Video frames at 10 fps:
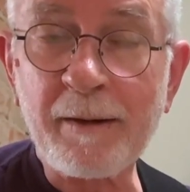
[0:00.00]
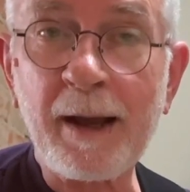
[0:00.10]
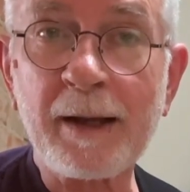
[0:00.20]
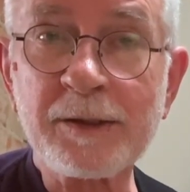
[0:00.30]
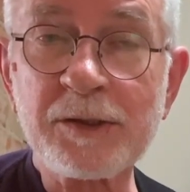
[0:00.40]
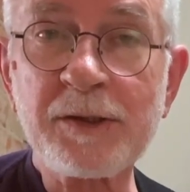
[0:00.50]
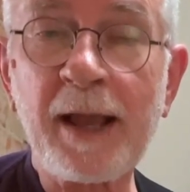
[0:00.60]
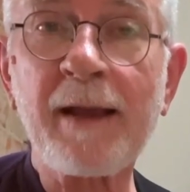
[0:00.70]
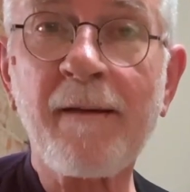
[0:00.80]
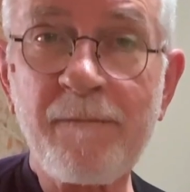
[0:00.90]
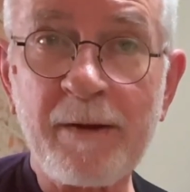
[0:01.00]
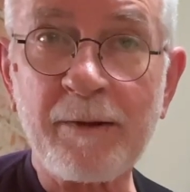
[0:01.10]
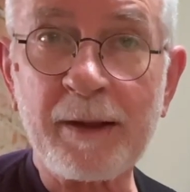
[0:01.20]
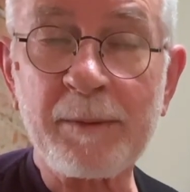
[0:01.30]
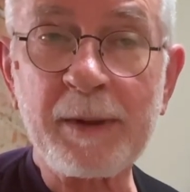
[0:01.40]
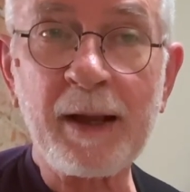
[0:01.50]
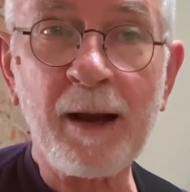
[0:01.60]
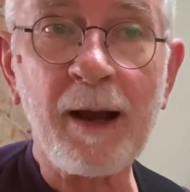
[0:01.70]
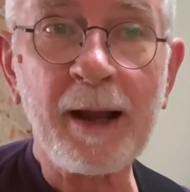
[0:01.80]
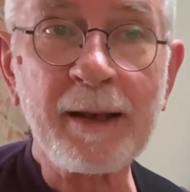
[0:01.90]
not just a fill in
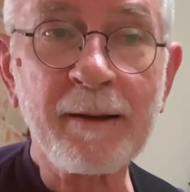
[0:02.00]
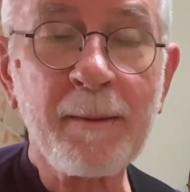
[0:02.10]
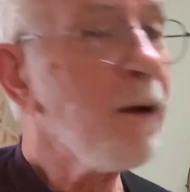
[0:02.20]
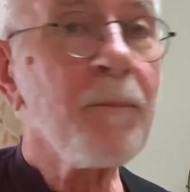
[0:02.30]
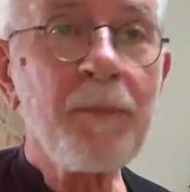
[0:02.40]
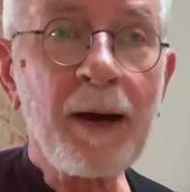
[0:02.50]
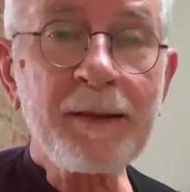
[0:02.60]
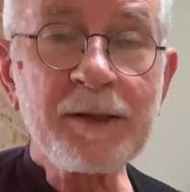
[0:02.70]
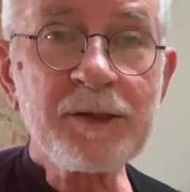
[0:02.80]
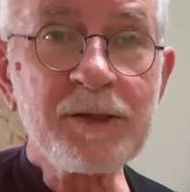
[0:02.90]
behind. But this is